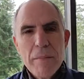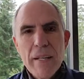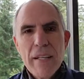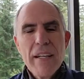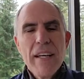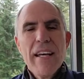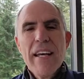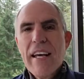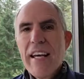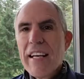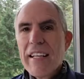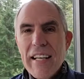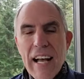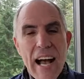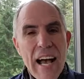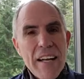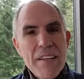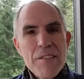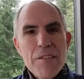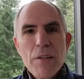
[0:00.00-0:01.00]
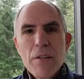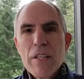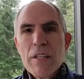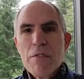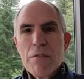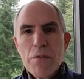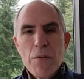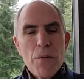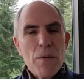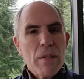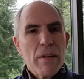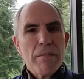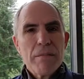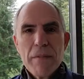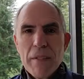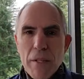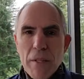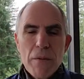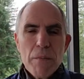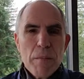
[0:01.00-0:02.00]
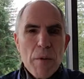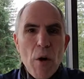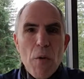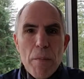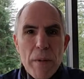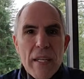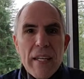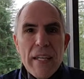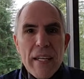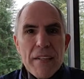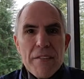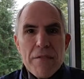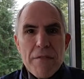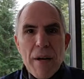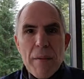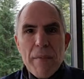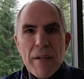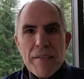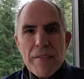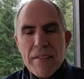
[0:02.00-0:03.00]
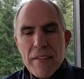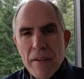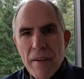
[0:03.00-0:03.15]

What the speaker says: But God is looking for, you know, obedience from us.